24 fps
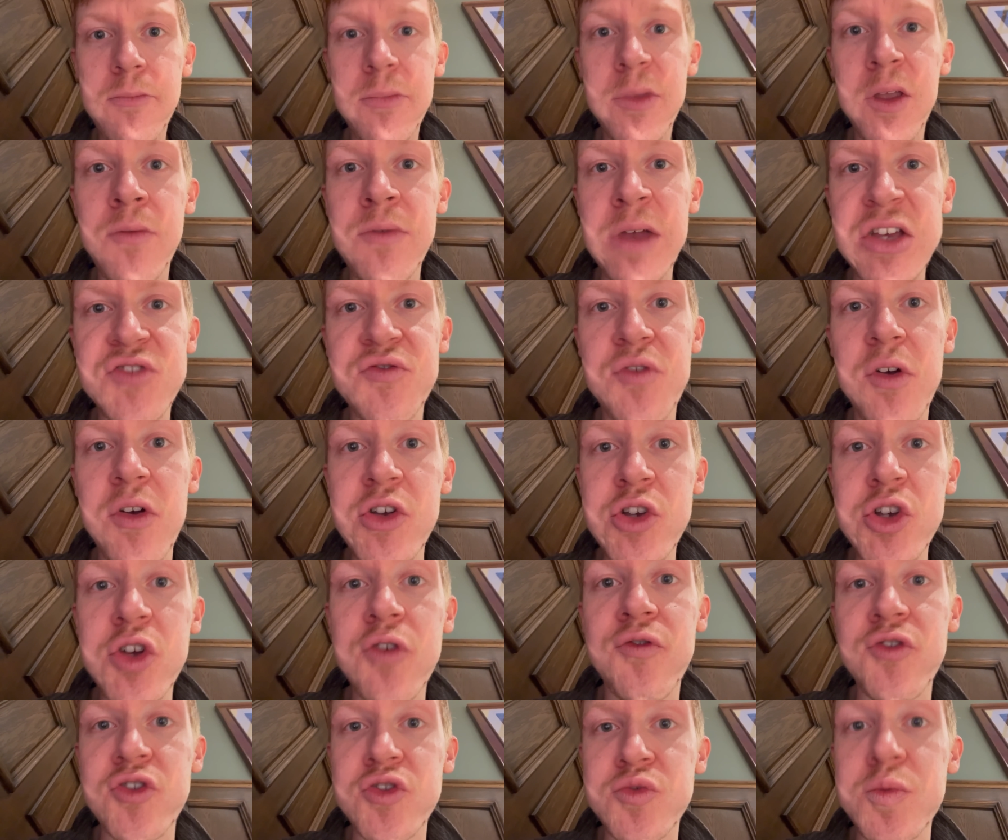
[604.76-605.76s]
That's very
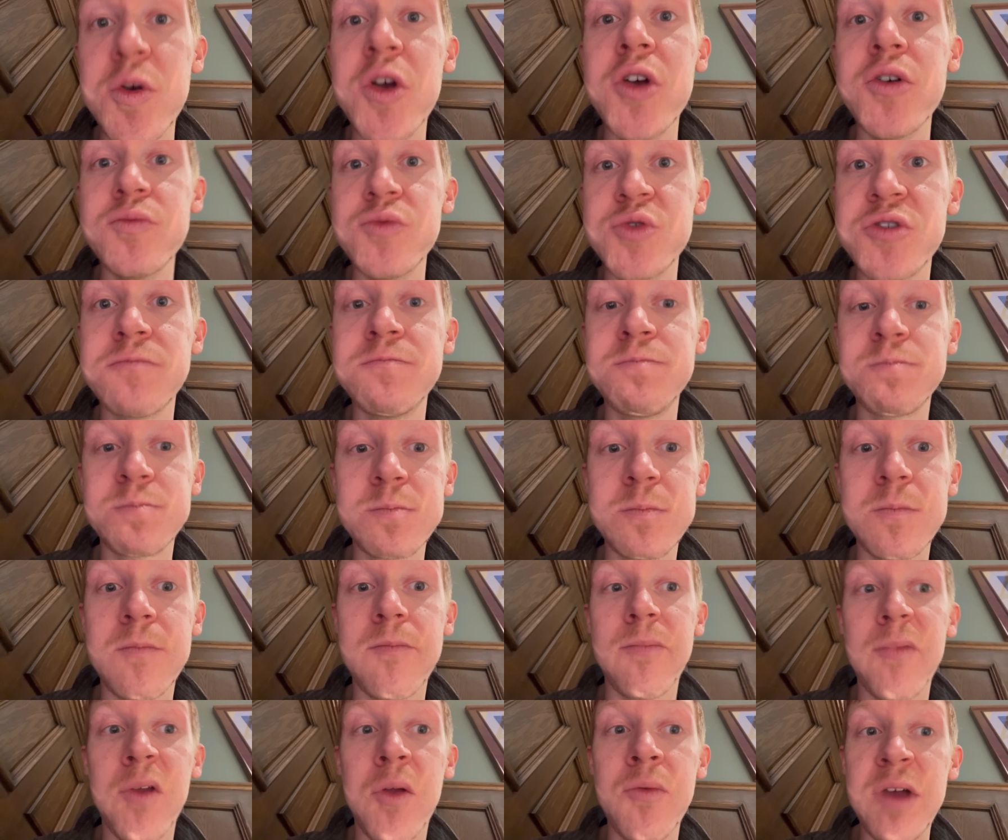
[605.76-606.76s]
good for spoons.
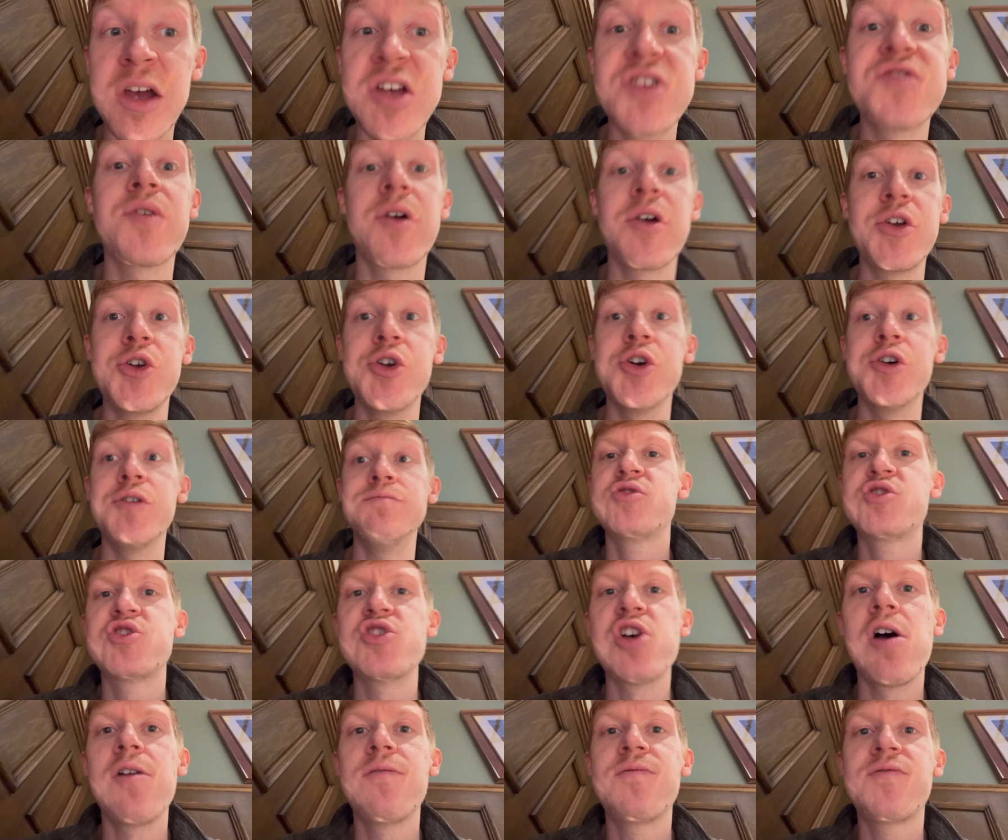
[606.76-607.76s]
That is very good.
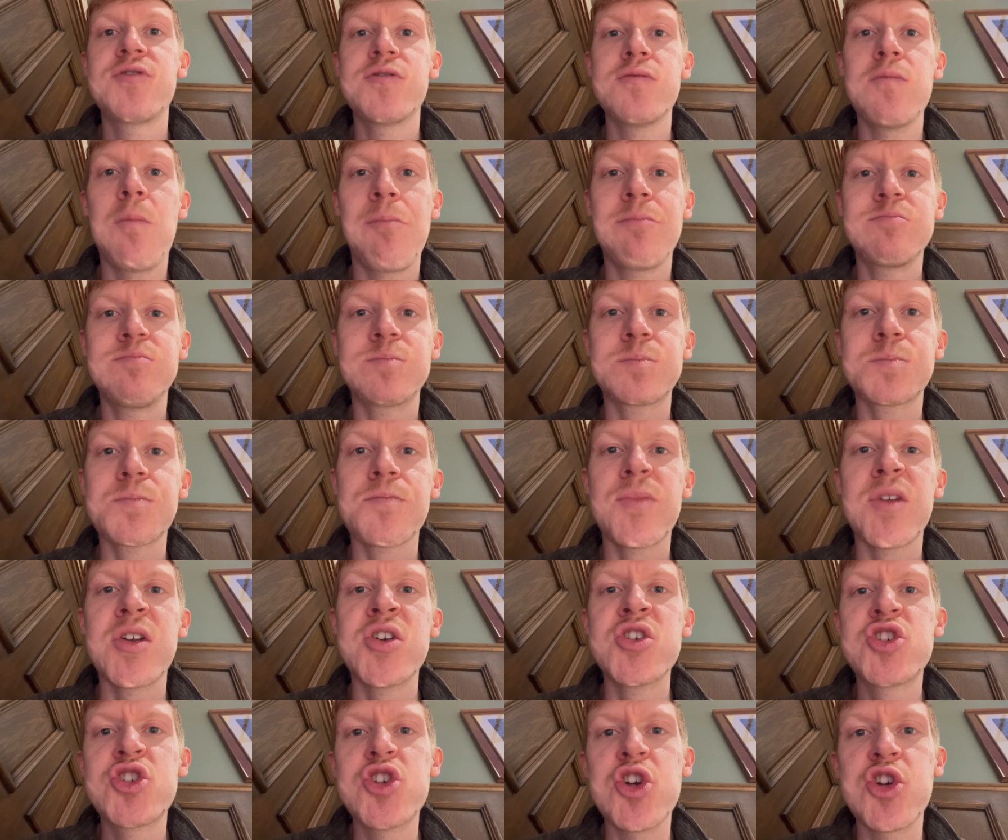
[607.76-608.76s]
Soft,
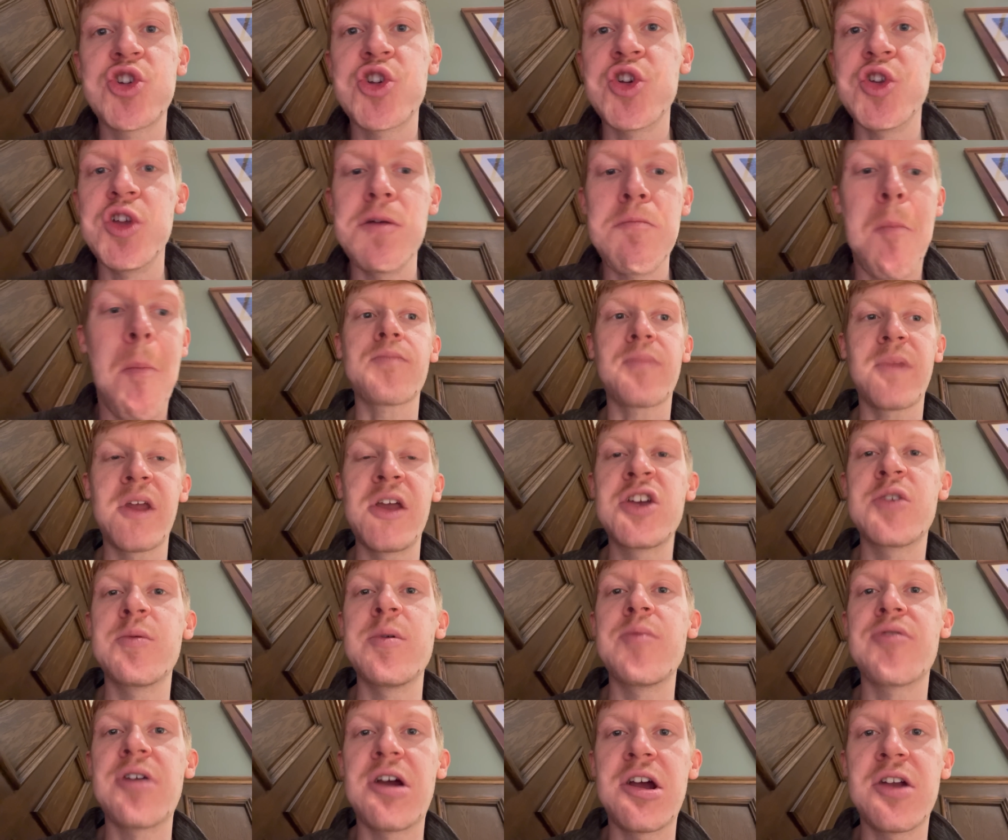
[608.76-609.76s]
succulent. It can
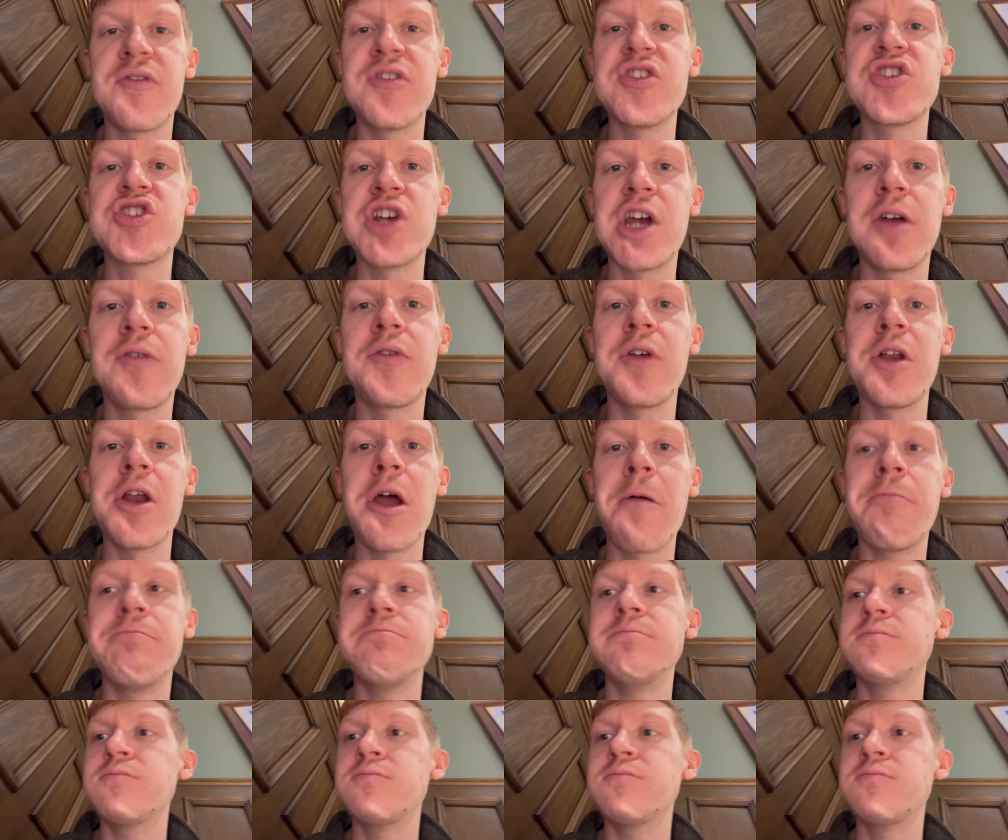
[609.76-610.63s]
be proud of itself, you know.